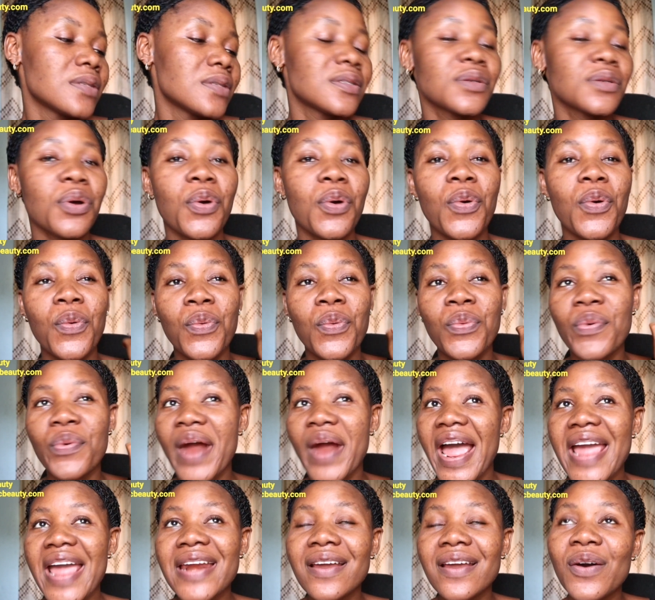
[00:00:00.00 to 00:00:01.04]
So
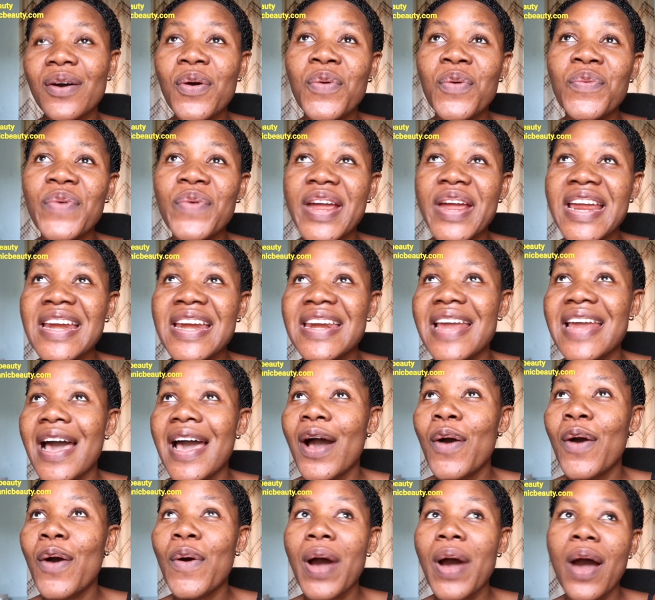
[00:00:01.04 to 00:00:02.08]
right away
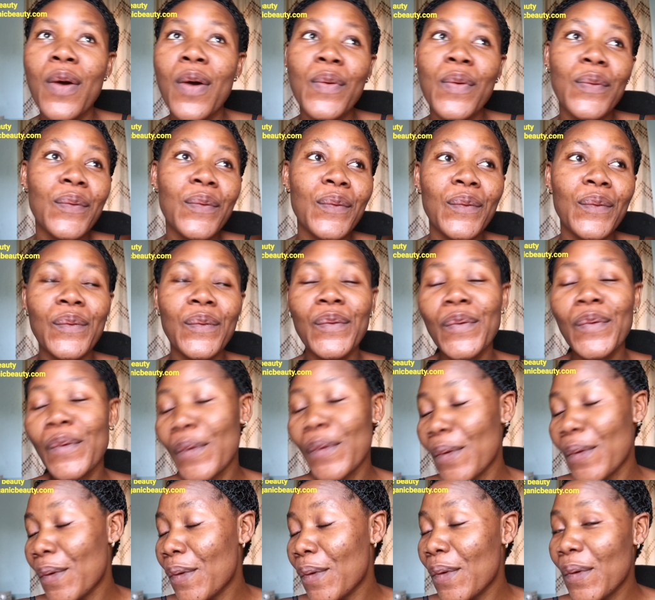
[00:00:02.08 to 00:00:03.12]
now, I will
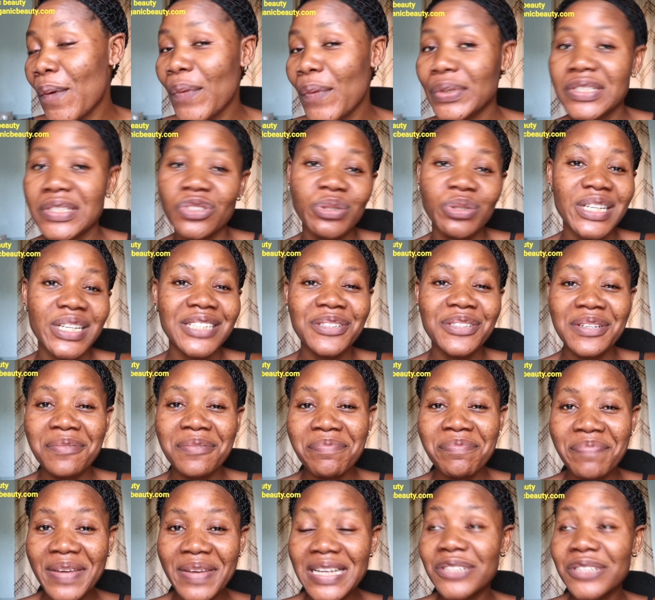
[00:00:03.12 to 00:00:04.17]
go straight to the
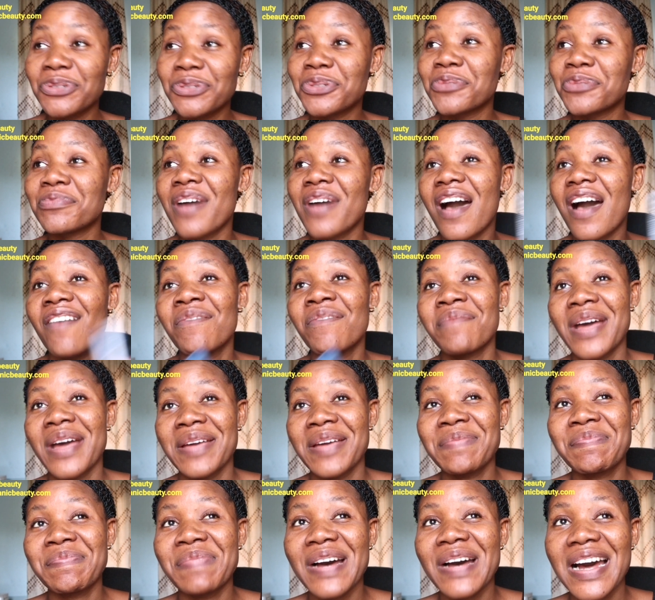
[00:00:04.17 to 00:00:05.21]
bedroom, have
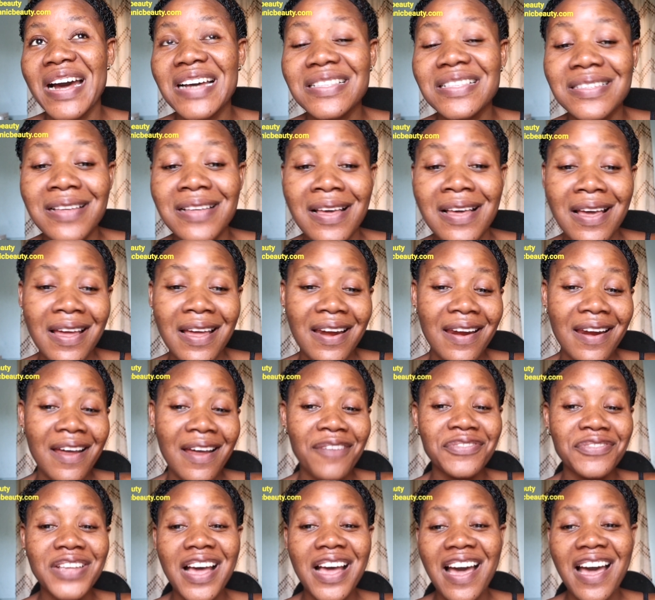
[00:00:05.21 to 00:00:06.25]
my bath. Now
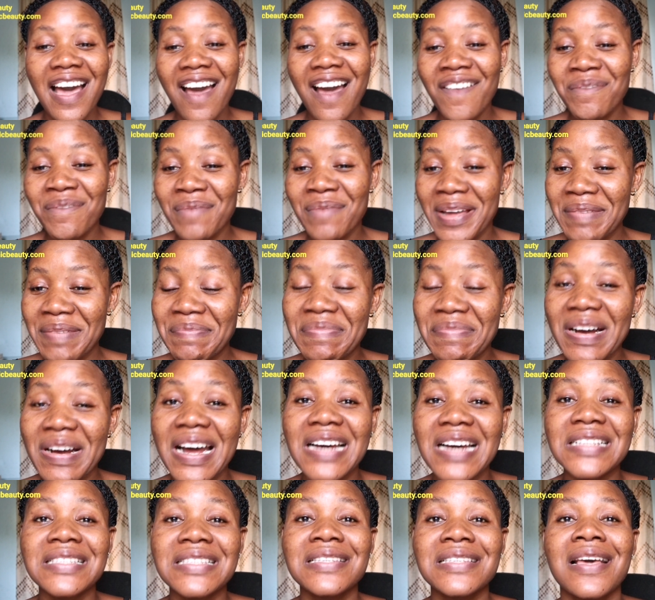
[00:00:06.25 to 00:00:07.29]
after I have my
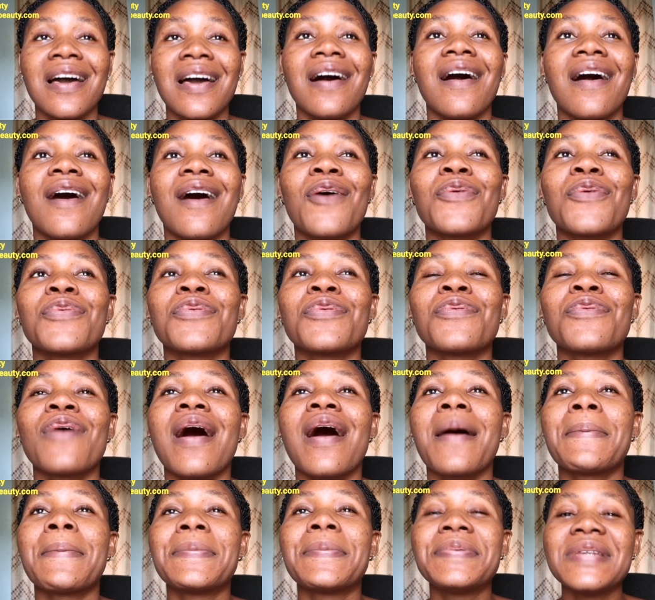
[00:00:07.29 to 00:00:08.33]
bath, I will
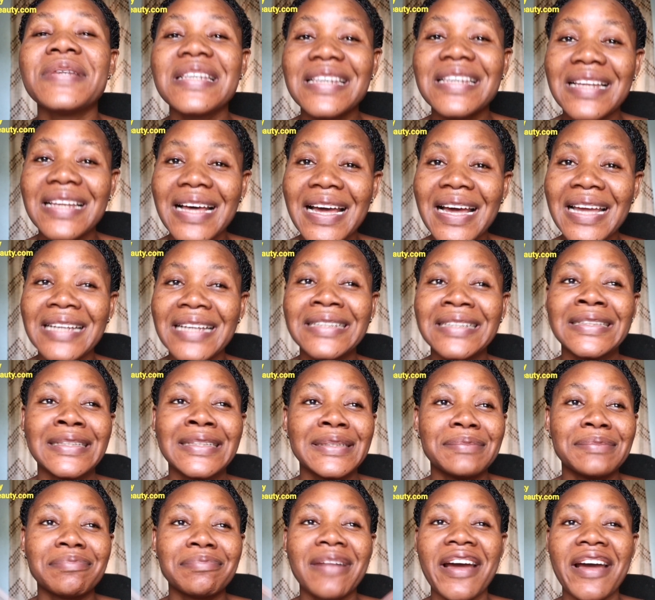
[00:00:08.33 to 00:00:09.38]
apply
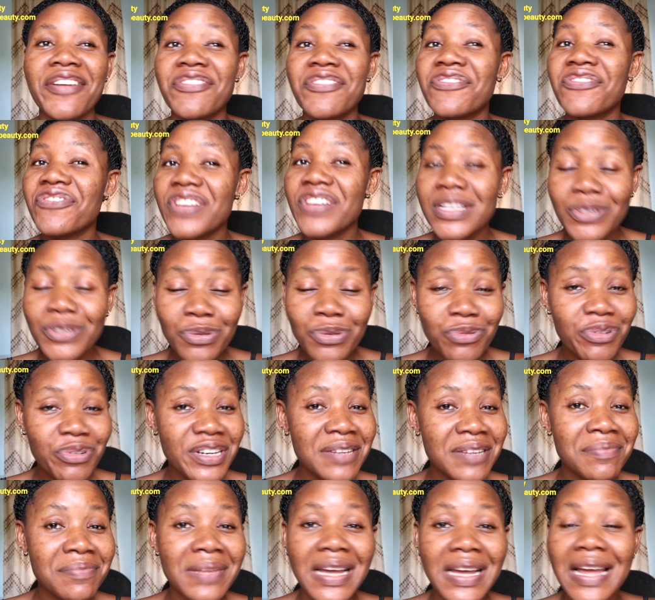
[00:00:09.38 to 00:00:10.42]
my face
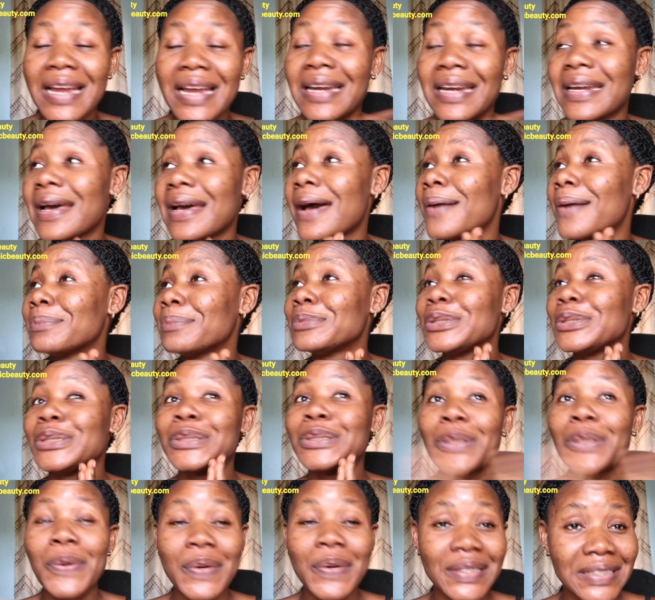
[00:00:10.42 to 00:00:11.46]
cream and I'm
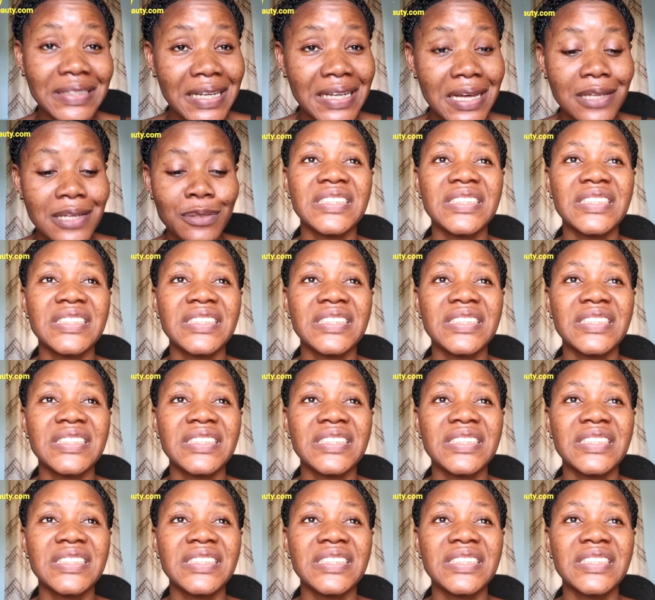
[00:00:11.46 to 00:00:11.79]
done.